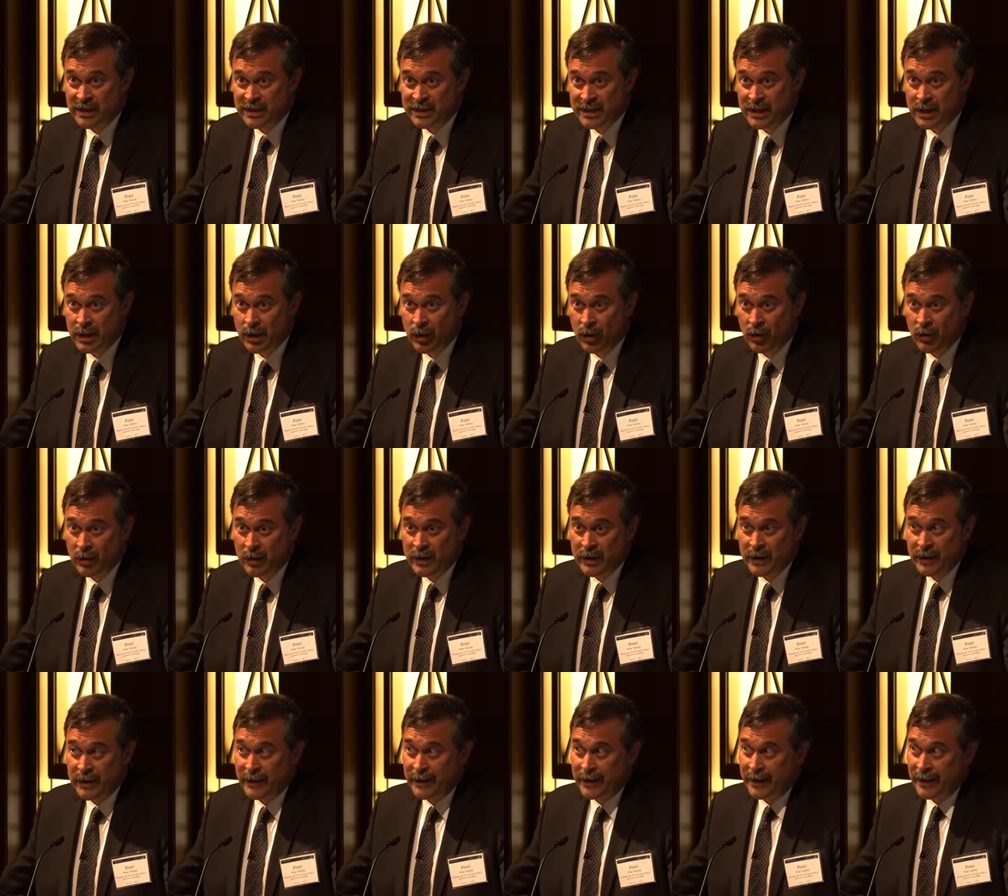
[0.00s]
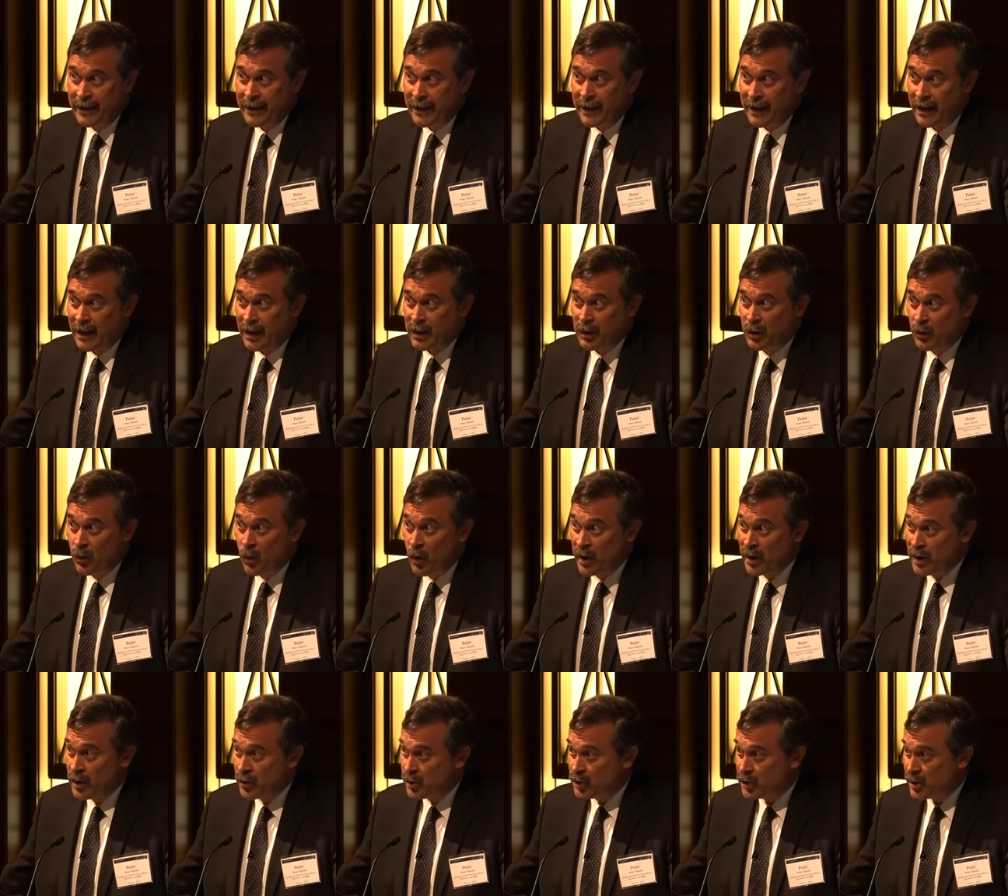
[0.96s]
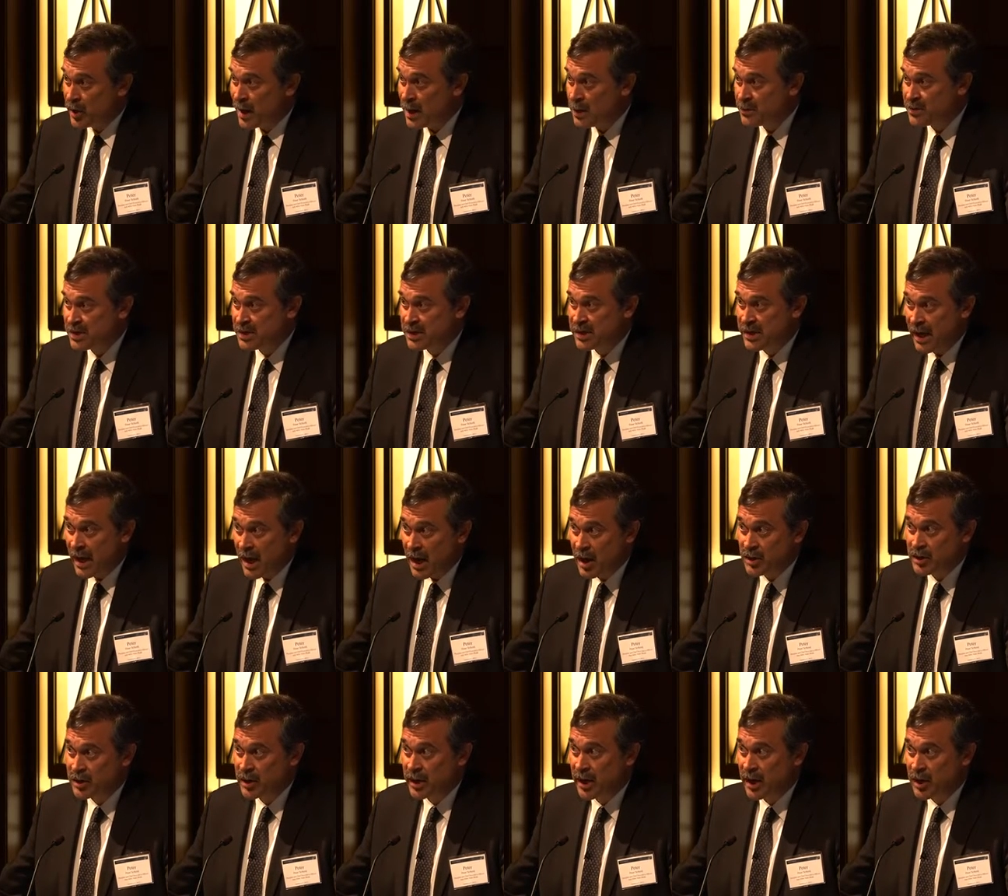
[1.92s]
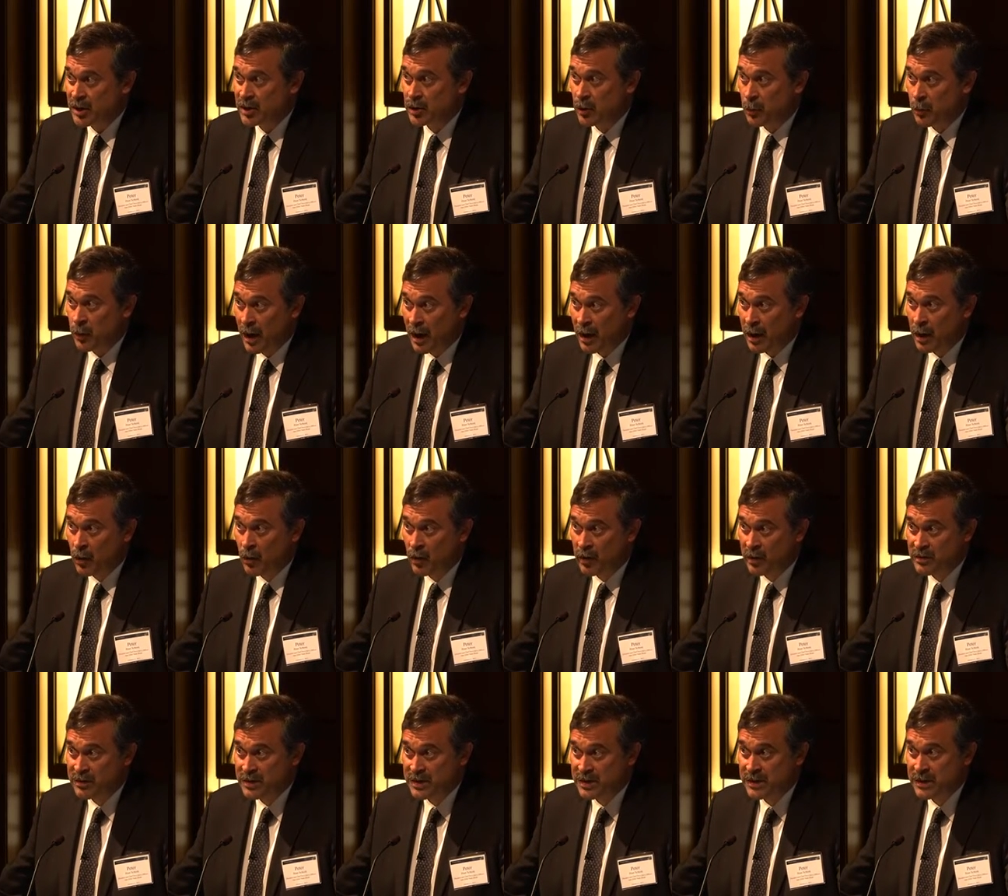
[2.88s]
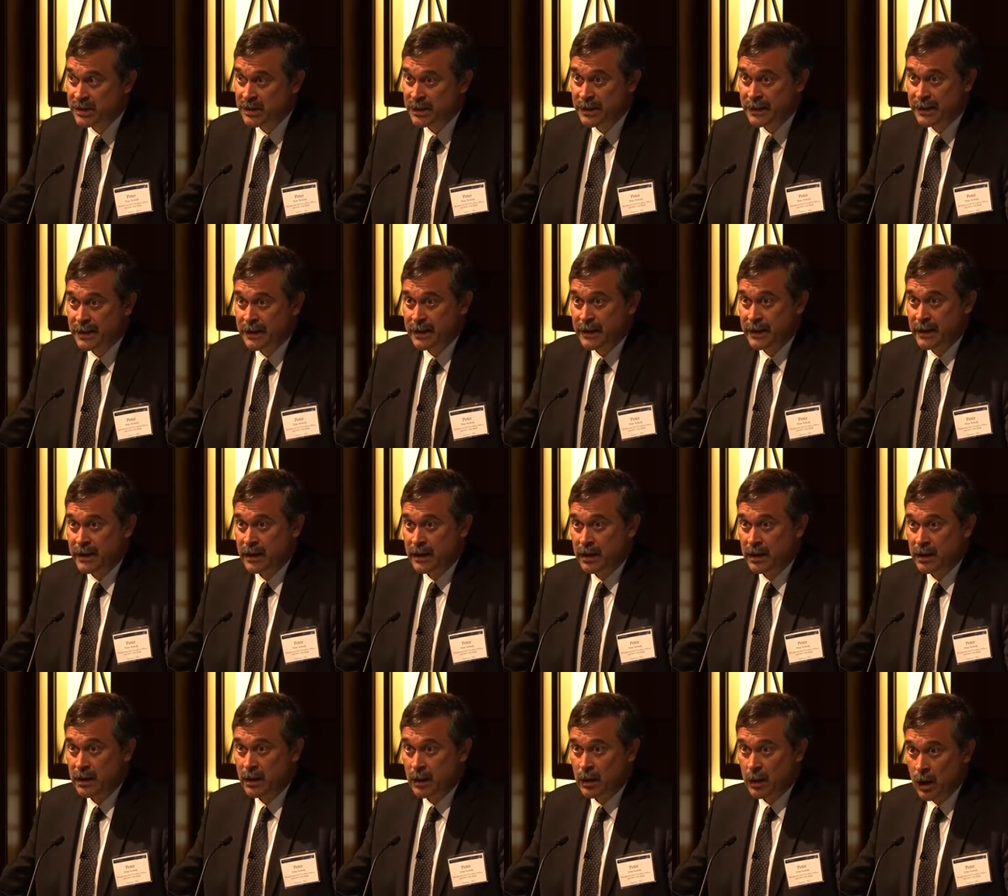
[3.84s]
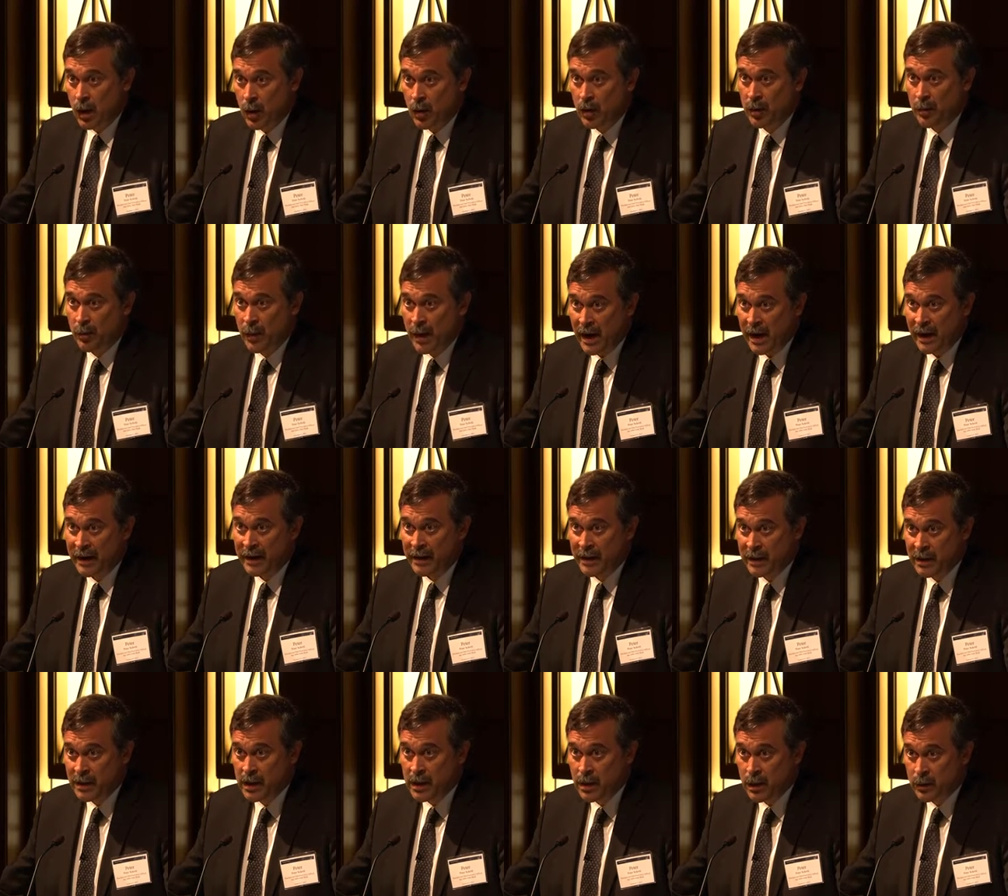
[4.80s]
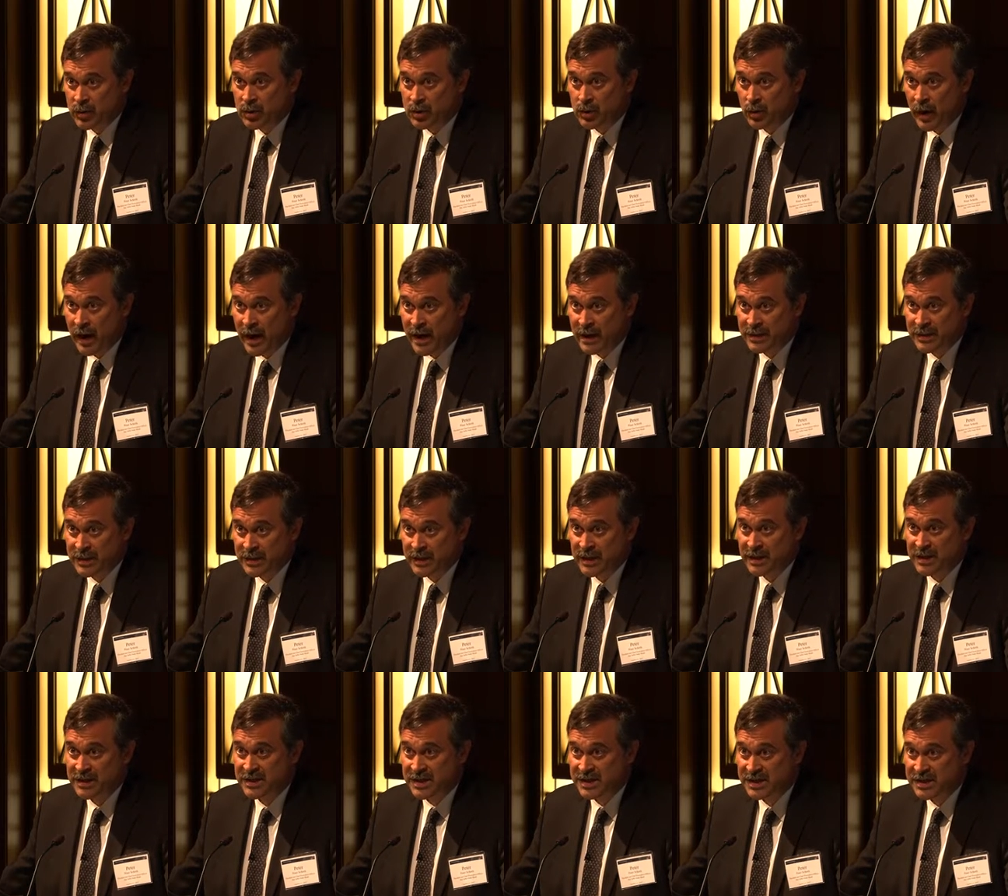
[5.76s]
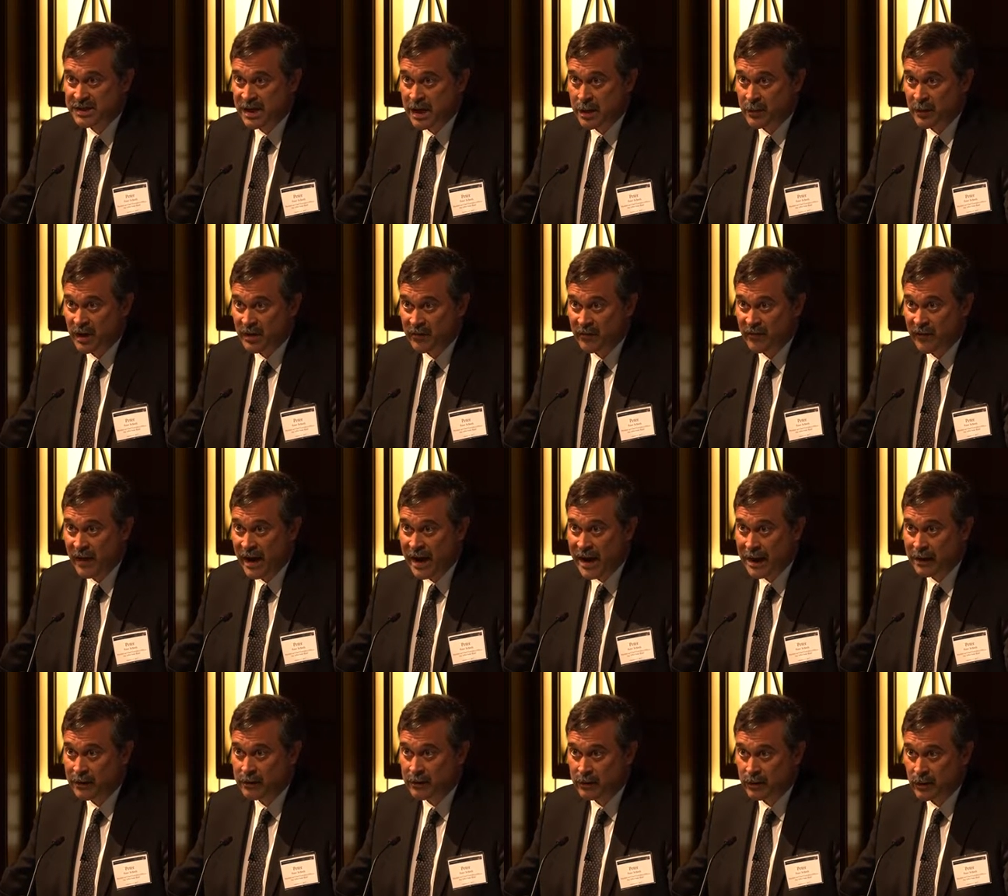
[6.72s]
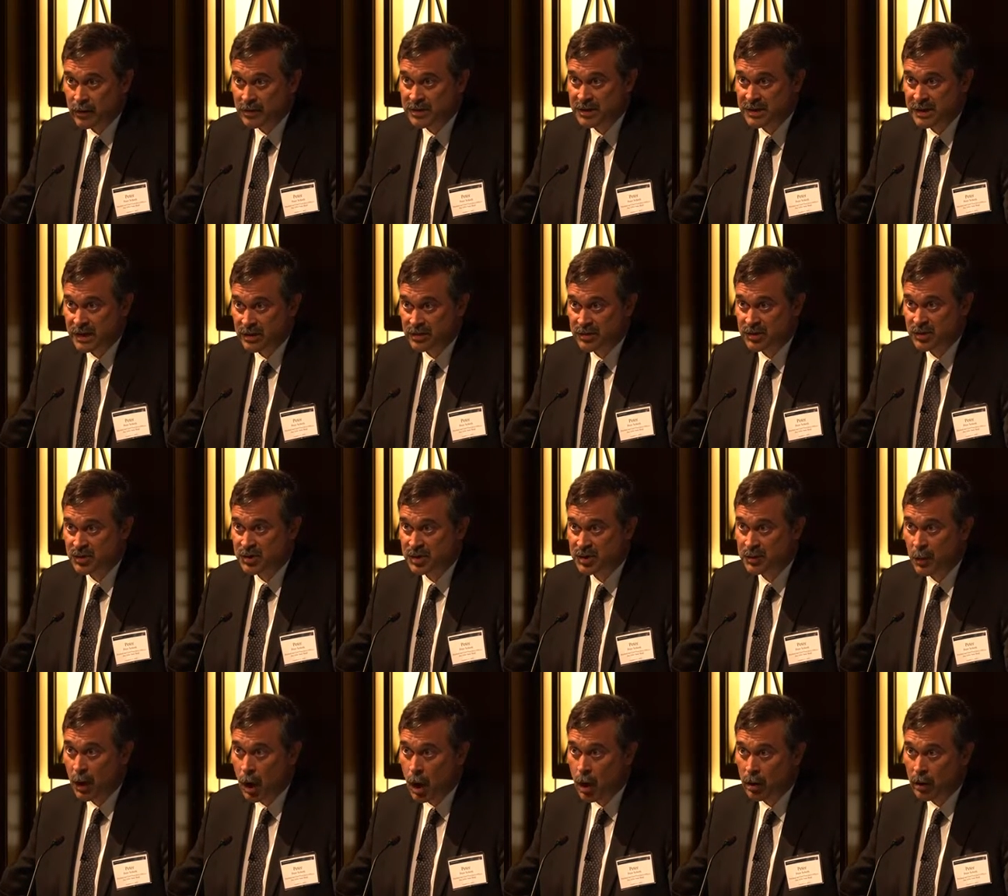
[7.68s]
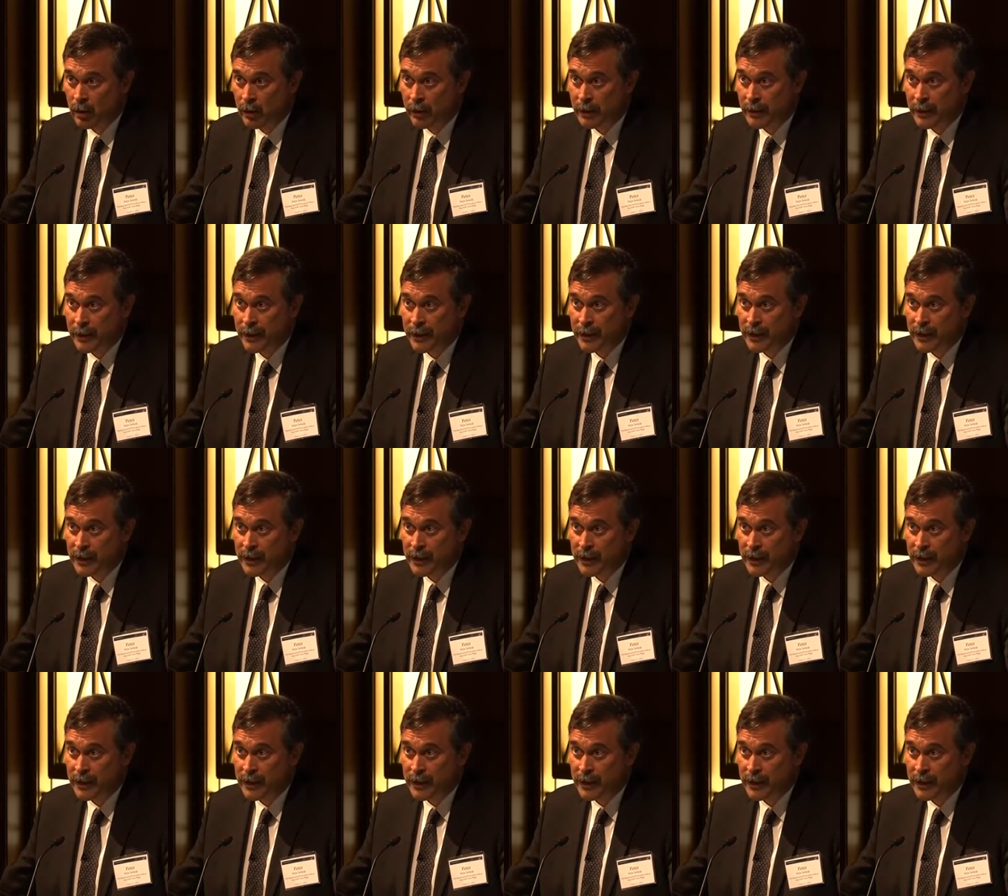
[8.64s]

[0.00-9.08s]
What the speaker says: a deal and one of your jobs is to educate your borrowers in low to mod income tracks, it is a statement of fact that those deals are smaller.